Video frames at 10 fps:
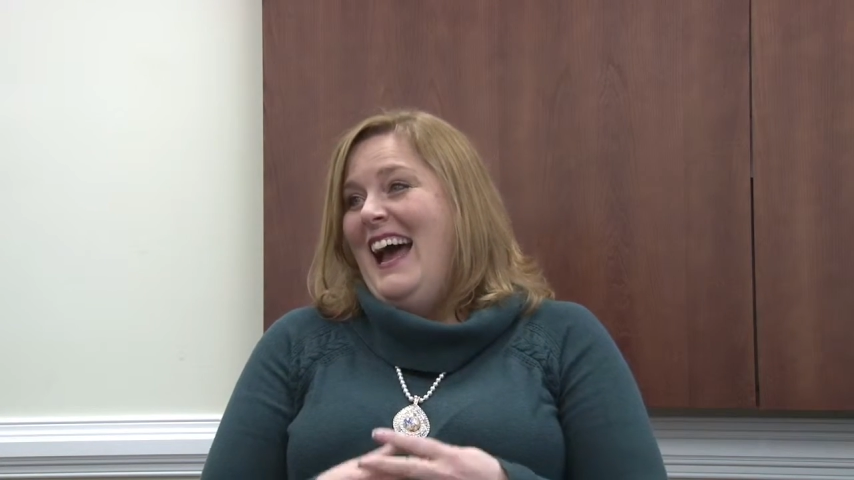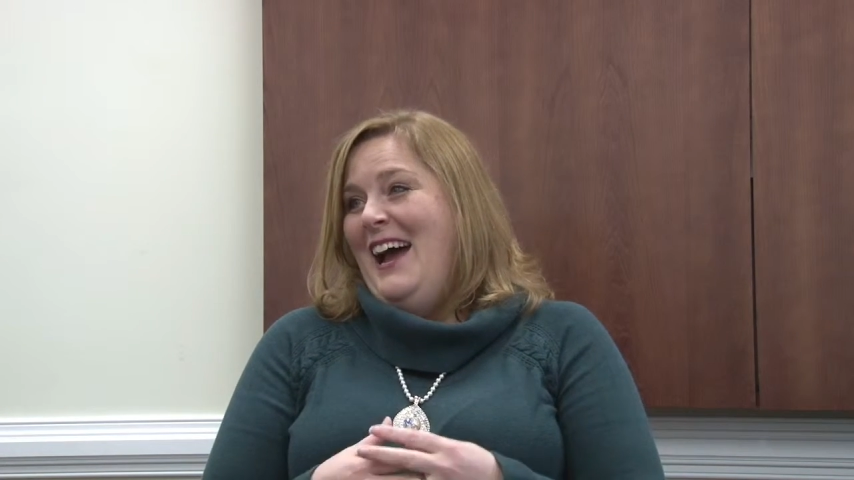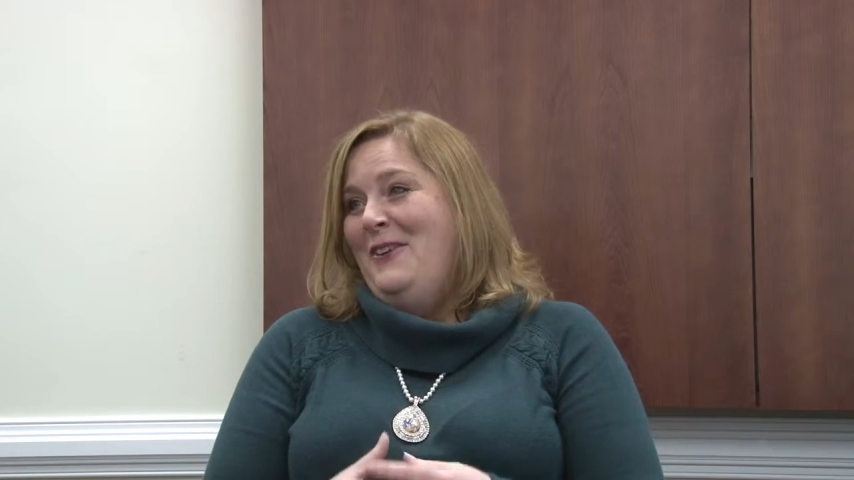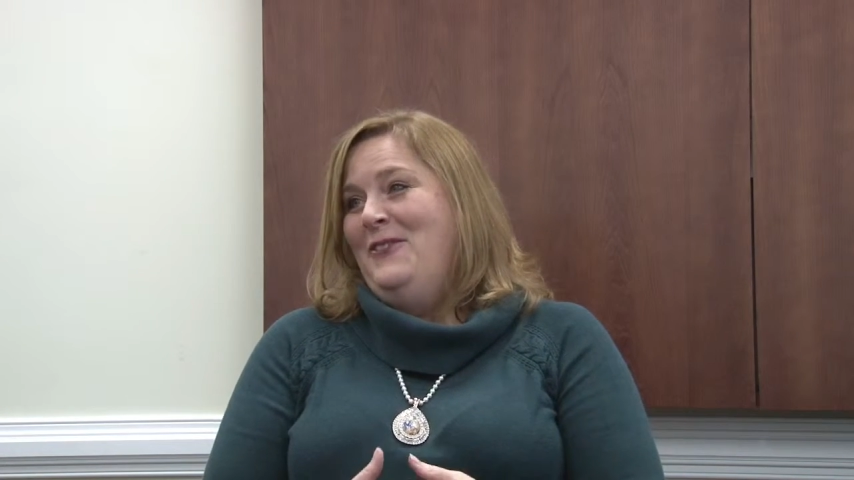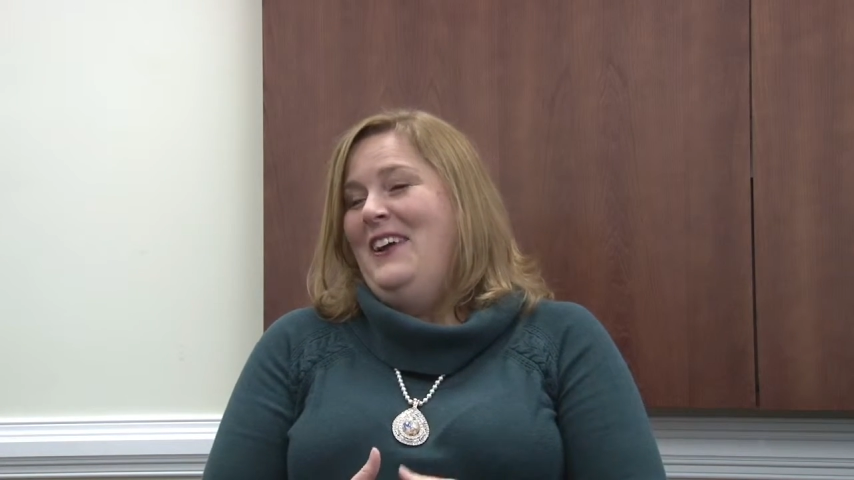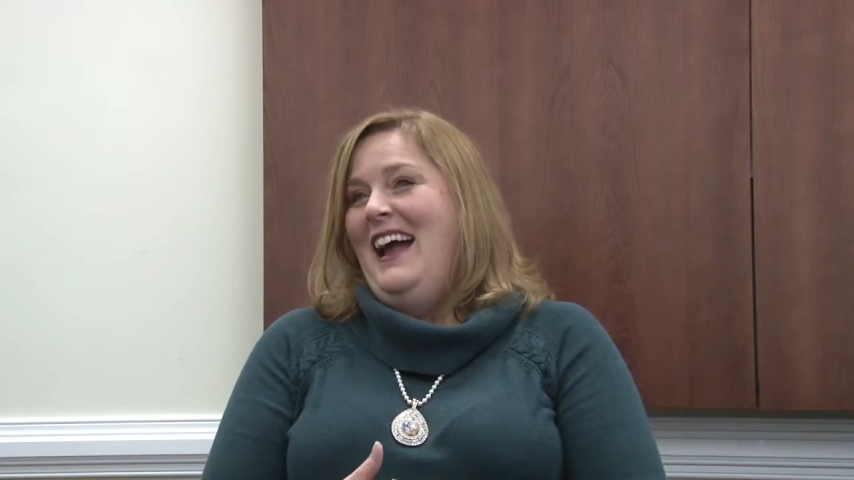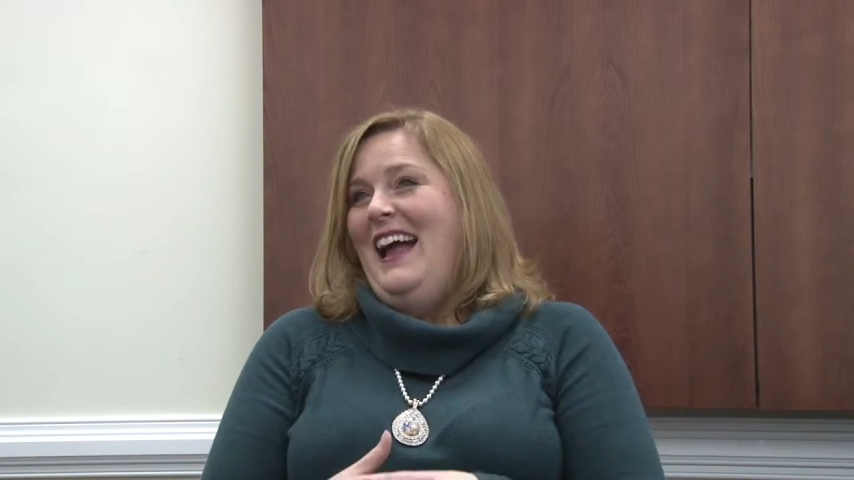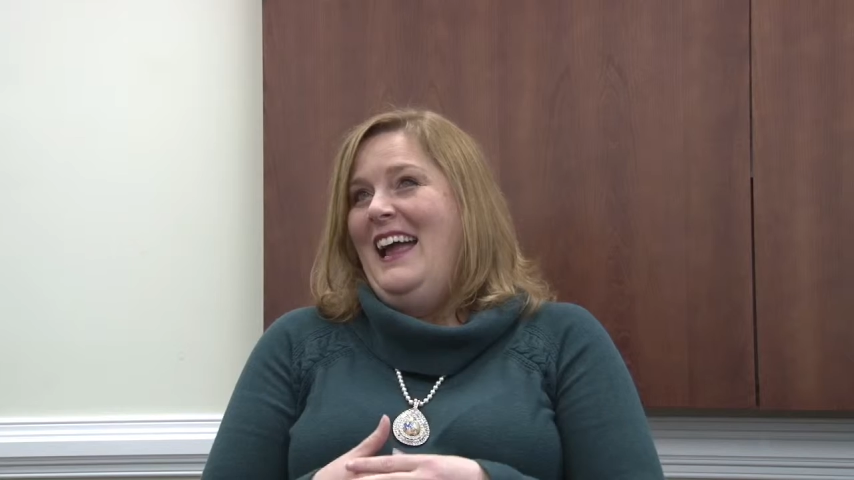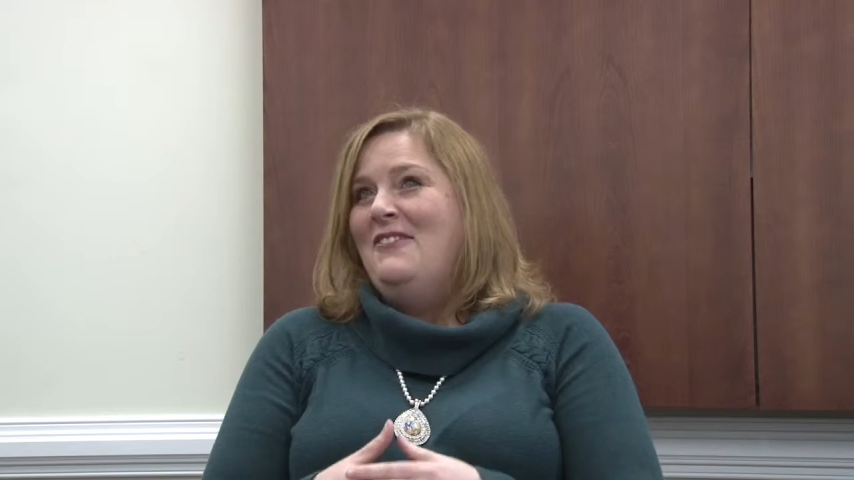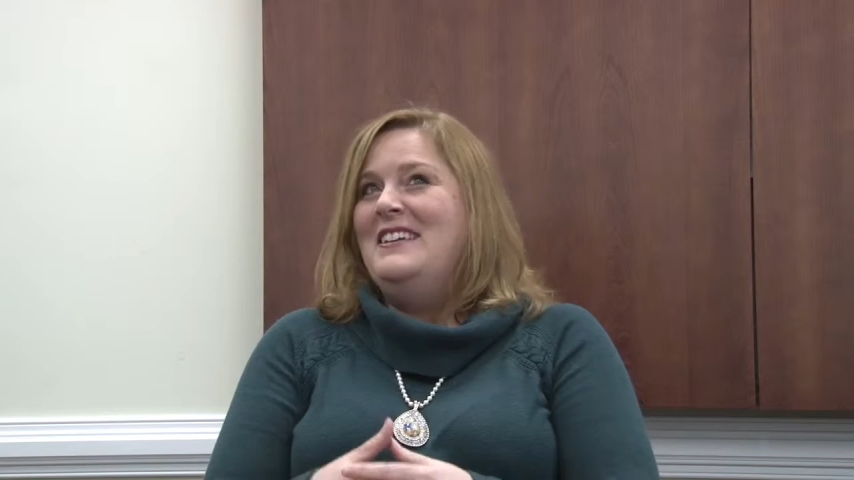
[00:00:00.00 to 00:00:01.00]

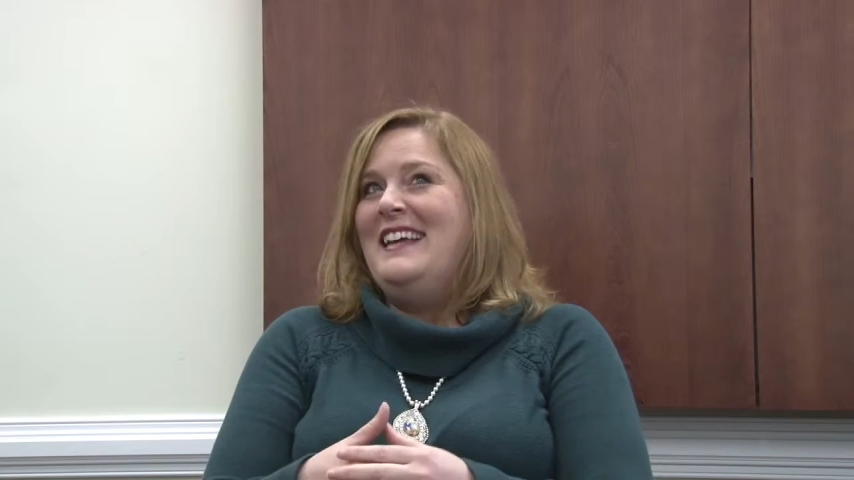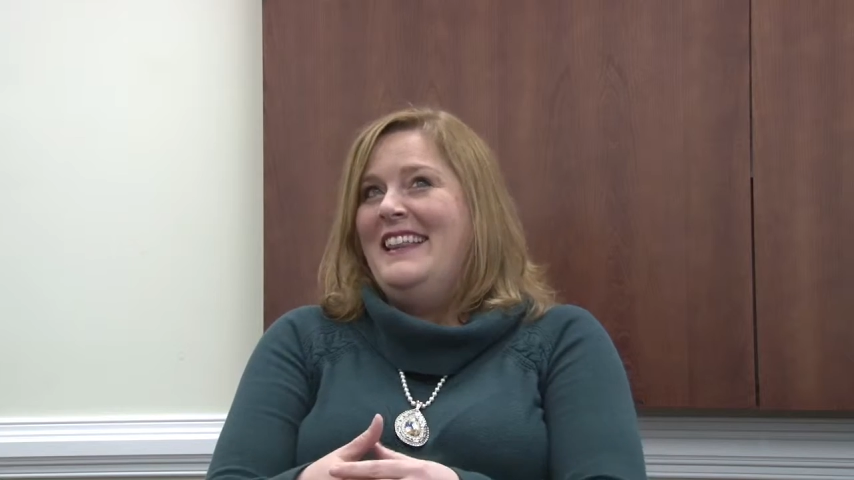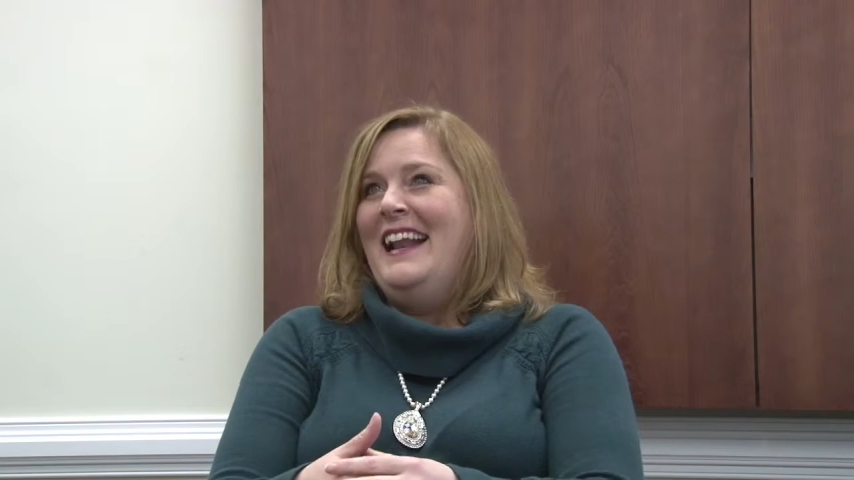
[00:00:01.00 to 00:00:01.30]
every day that